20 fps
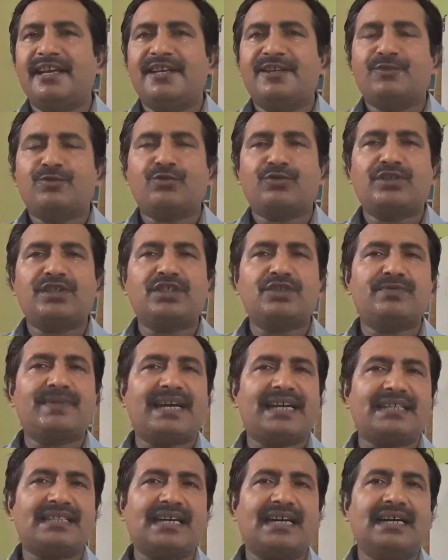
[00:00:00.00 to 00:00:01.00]
So these
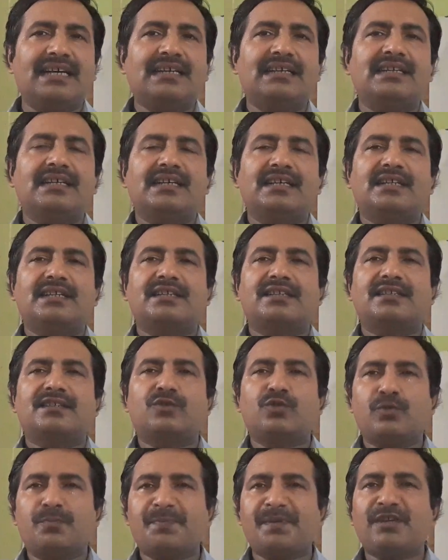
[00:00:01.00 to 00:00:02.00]
were the
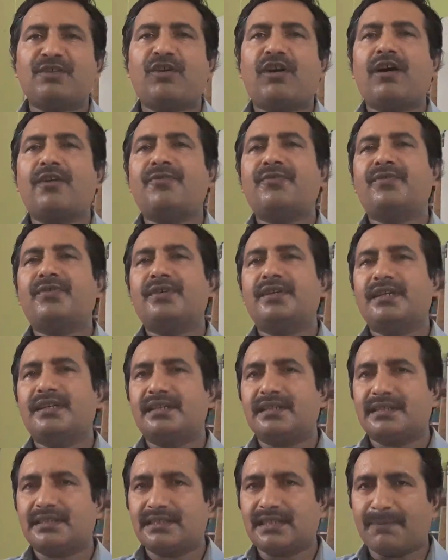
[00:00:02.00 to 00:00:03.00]
grouping of
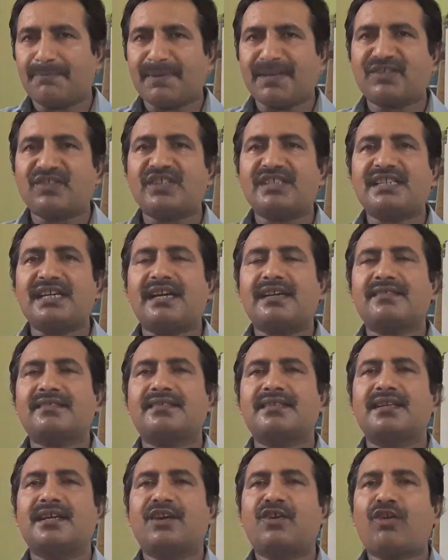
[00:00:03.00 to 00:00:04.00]

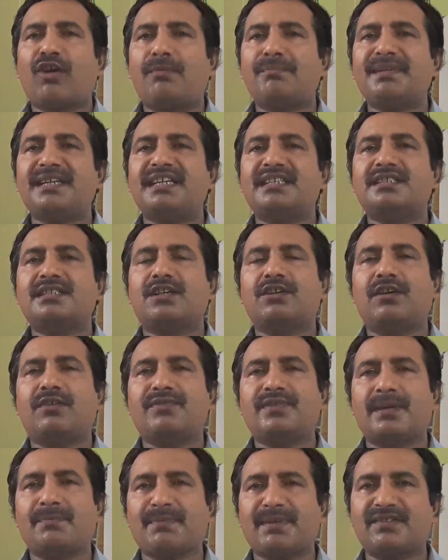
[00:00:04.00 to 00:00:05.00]
capacitors, combination
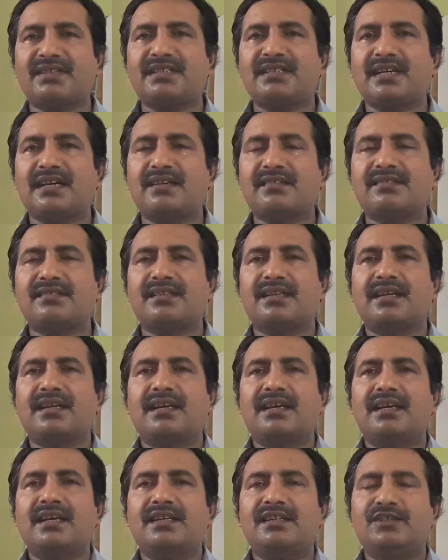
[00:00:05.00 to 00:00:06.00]
of capacitors
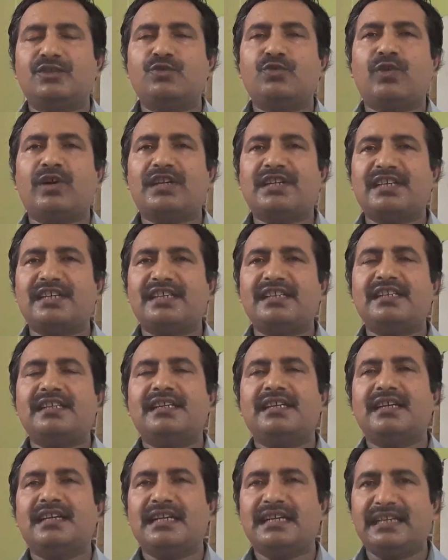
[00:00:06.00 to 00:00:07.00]
you
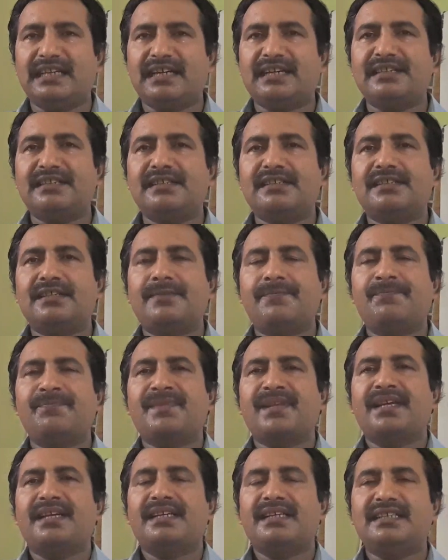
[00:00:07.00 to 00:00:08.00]
already learnt.
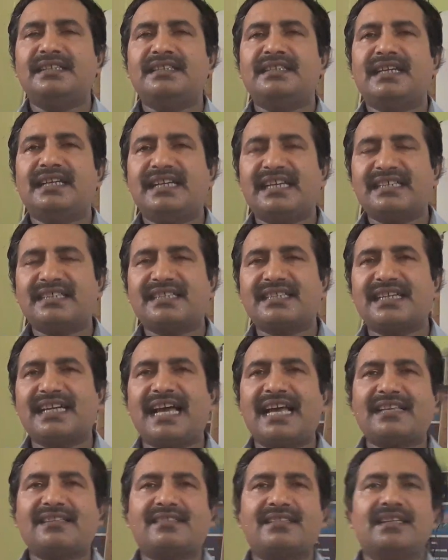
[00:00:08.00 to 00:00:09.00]
In the next
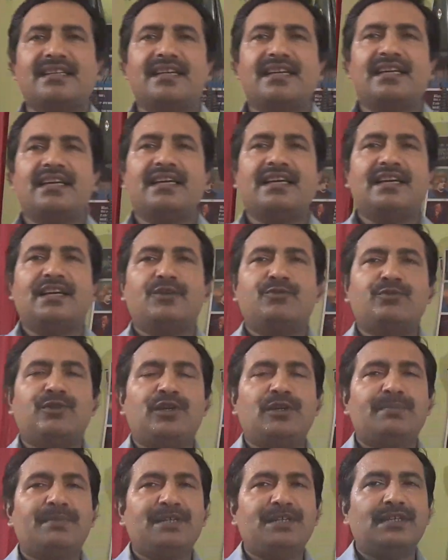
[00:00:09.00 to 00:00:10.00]
class
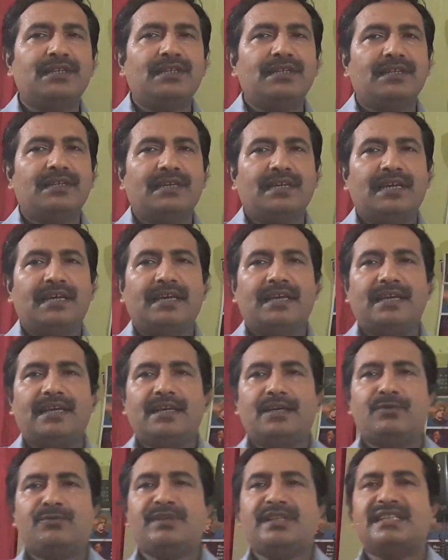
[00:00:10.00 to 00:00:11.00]
will be
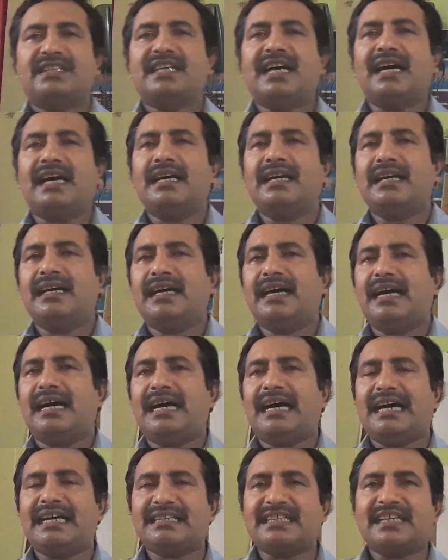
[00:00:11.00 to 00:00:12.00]
with the
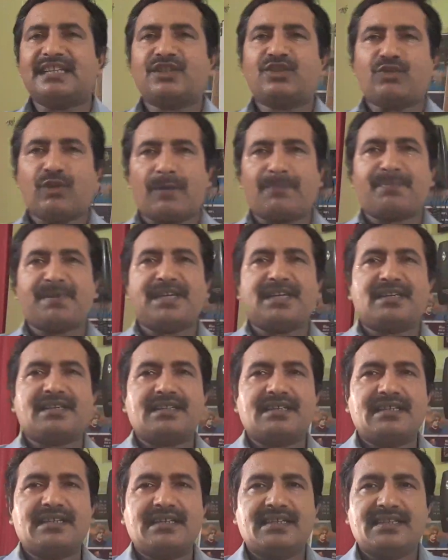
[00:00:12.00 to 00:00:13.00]
other
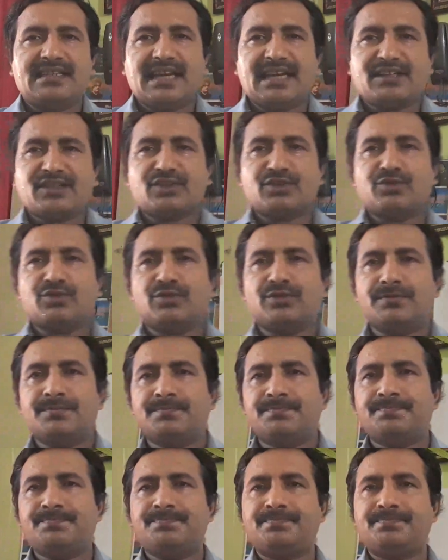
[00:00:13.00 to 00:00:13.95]
topic. Thank you.